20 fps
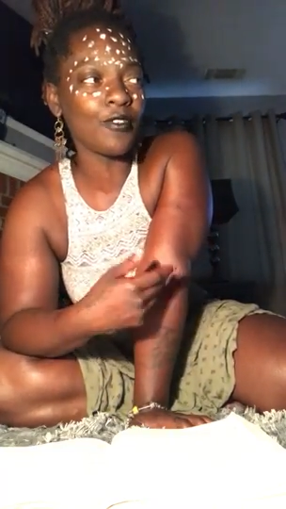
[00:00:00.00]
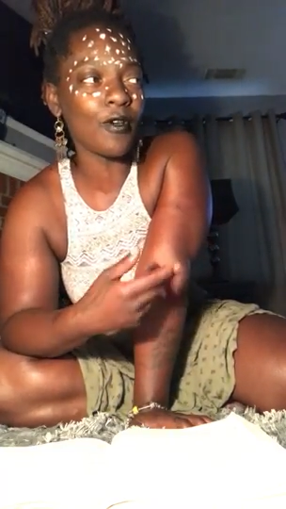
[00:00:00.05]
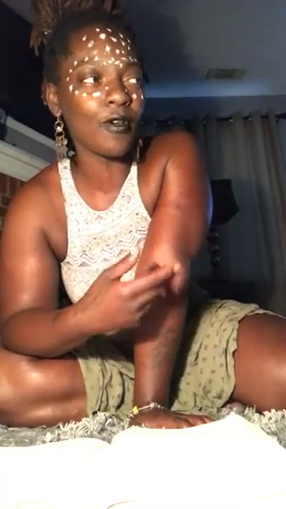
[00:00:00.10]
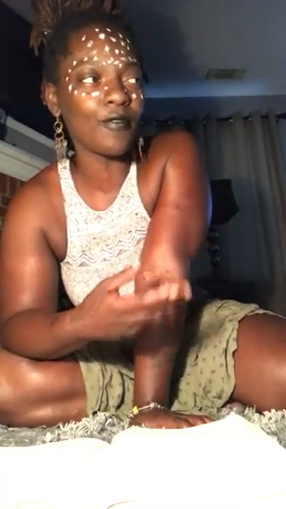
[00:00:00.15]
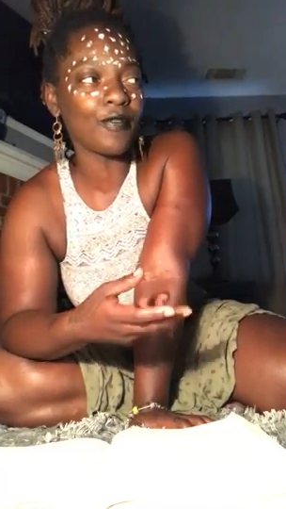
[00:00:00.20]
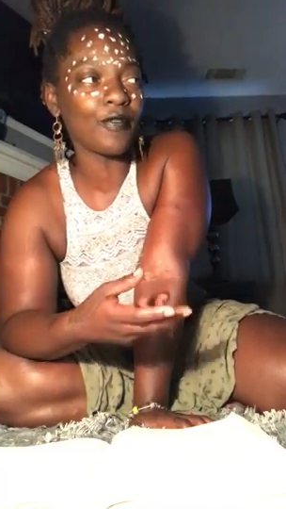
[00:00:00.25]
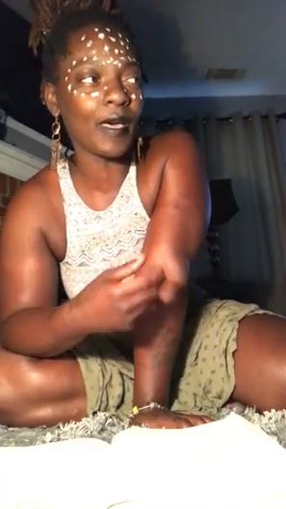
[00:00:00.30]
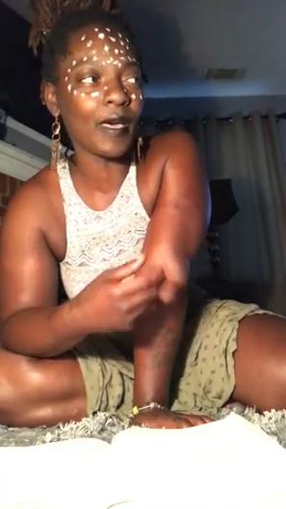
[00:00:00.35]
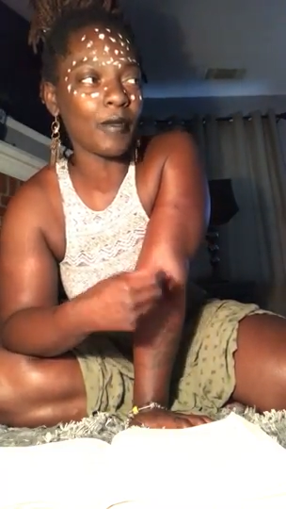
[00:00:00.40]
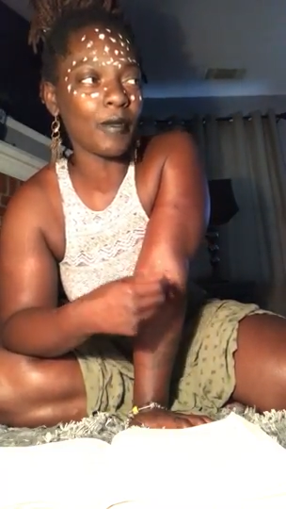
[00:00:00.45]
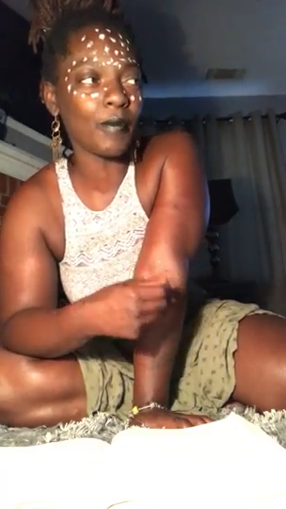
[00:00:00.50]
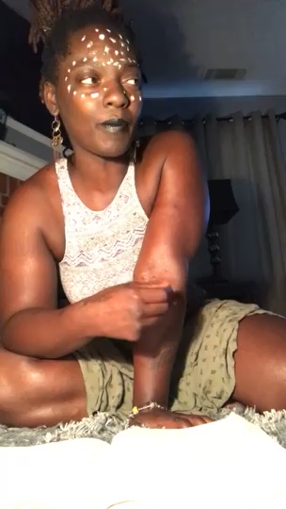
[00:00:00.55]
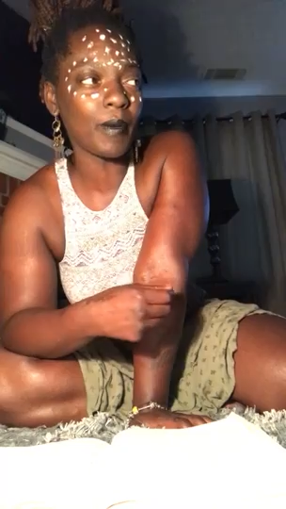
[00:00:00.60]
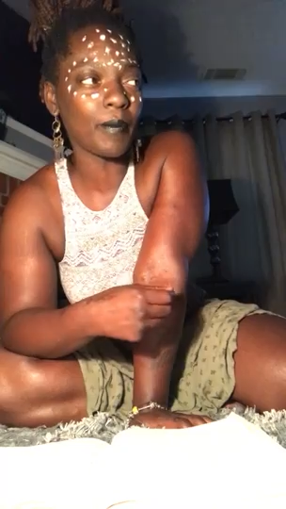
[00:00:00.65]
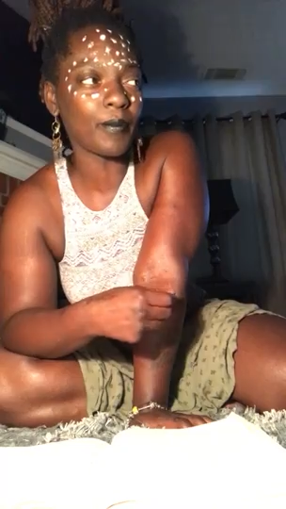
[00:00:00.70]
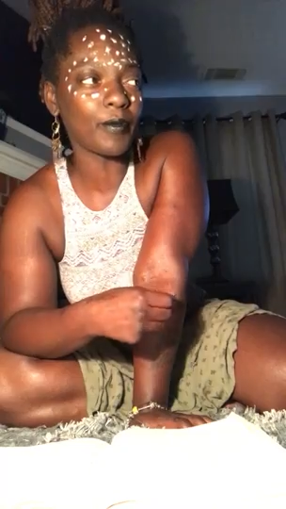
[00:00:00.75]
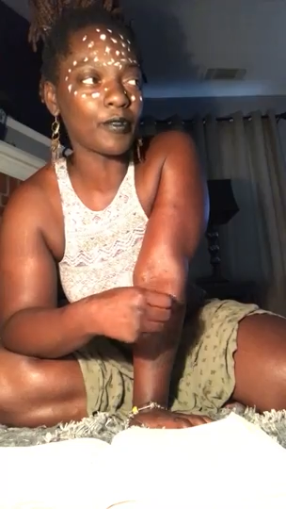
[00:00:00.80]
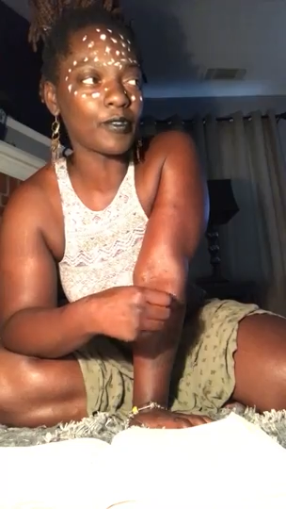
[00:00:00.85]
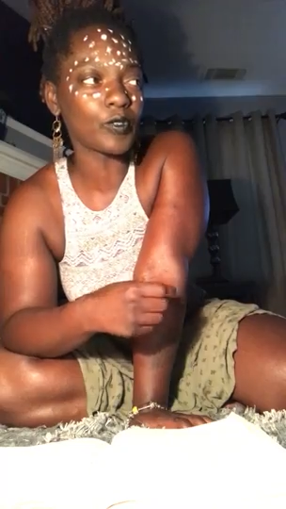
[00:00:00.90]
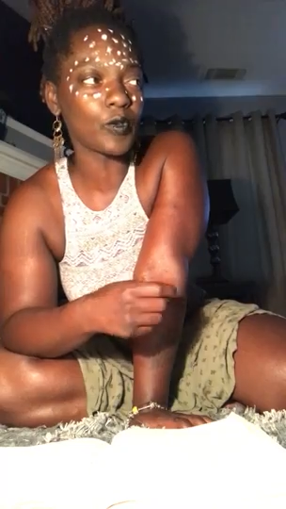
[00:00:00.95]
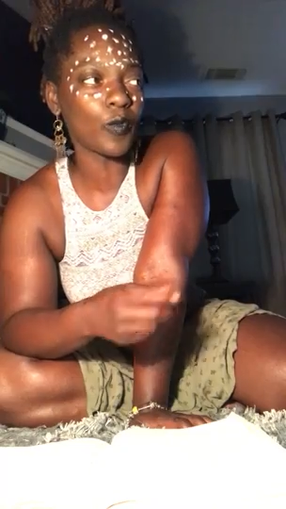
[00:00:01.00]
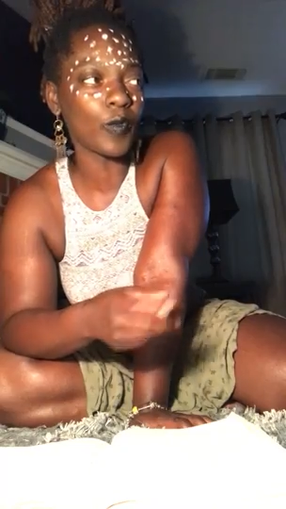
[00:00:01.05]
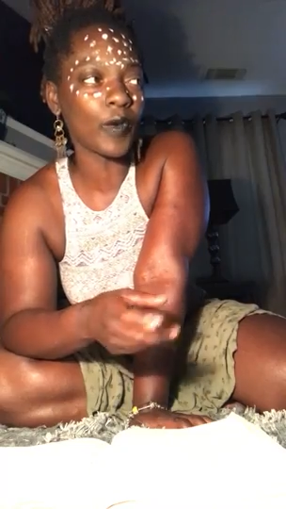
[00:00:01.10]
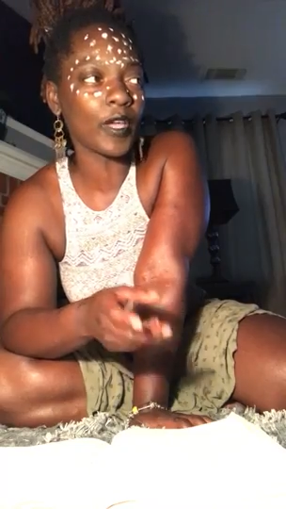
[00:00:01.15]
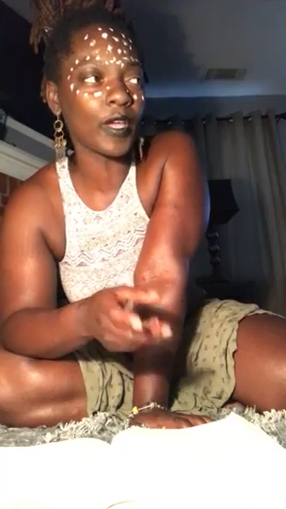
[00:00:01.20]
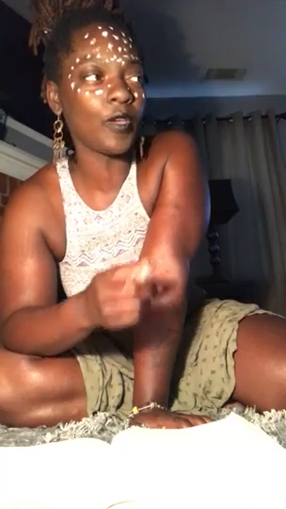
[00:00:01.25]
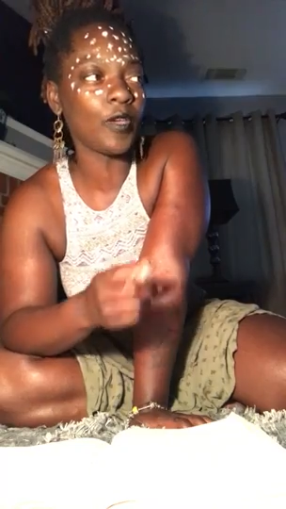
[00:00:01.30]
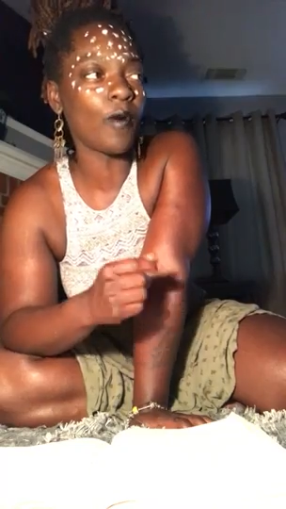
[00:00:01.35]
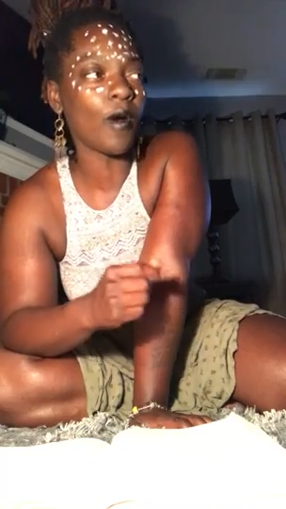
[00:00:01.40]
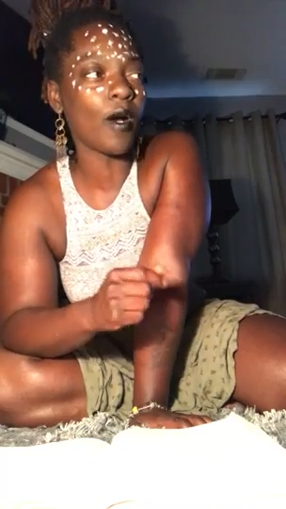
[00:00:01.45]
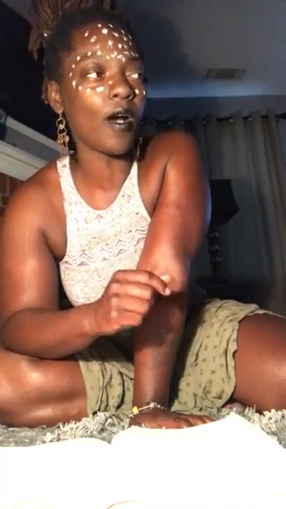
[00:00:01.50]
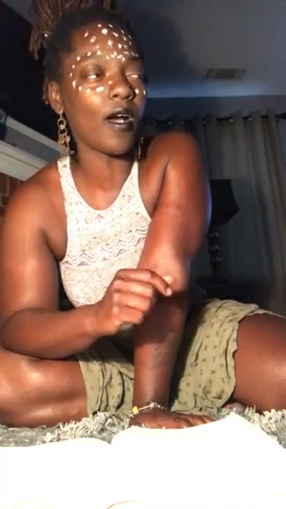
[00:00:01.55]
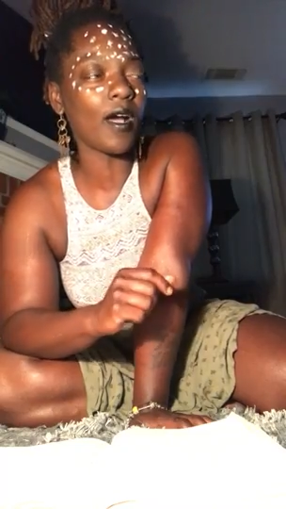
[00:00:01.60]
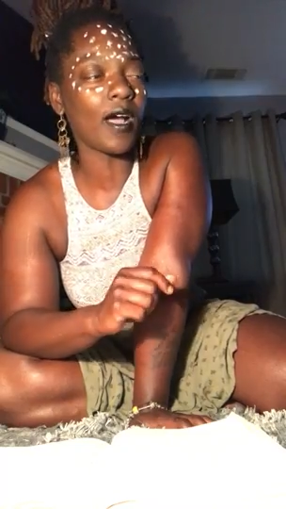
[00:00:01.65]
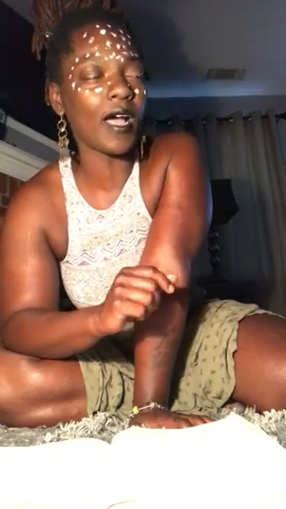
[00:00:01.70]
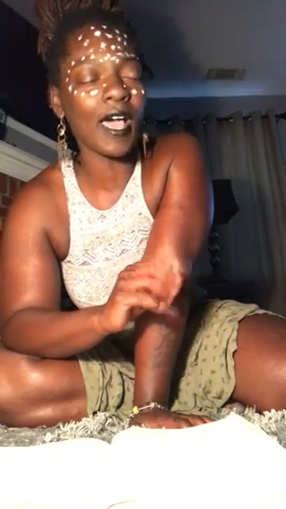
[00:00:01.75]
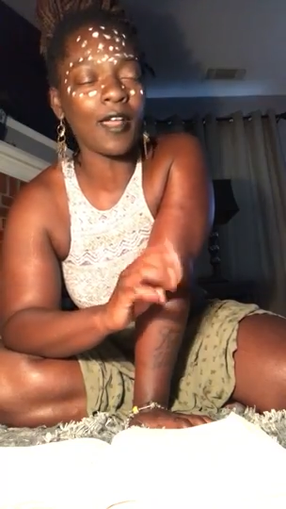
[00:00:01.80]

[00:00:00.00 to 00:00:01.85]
your family members where you are.